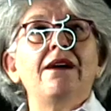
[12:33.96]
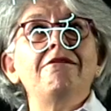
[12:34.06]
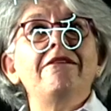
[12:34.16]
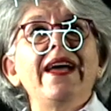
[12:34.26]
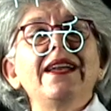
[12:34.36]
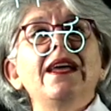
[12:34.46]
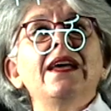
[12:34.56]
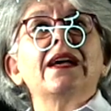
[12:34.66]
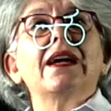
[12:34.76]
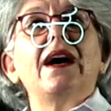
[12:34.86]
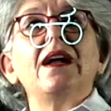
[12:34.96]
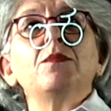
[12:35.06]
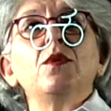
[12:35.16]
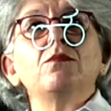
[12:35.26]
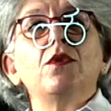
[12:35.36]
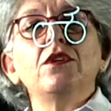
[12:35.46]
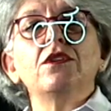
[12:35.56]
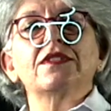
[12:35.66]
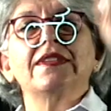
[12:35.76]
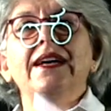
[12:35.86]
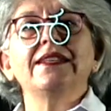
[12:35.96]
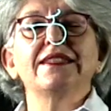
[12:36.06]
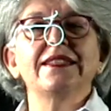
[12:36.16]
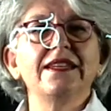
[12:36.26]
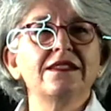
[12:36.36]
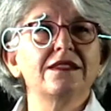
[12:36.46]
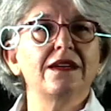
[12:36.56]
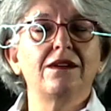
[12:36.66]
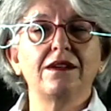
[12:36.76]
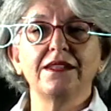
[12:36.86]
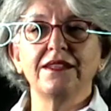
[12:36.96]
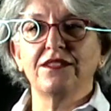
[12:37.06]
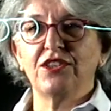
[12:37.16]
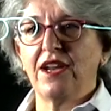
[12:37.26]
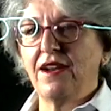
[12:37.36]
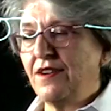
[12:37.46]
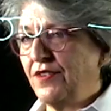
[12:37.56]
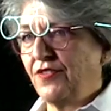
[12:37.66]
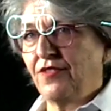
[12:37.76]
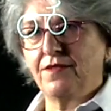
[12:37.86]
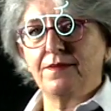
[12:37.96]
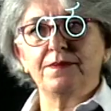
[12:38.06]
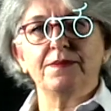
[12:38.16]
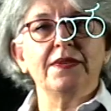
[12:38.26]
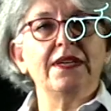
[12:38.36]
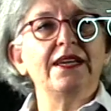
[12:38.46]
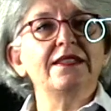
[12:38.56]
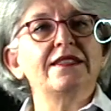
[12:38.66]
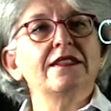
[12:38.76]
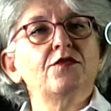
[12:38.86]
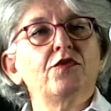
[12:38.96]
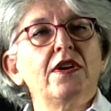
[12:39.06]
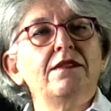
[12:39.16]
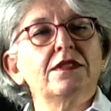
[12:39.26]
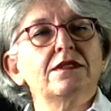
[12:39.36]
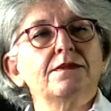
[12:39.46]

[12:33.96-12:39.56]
when carbon monoxide sits on these chairs, it sits forever.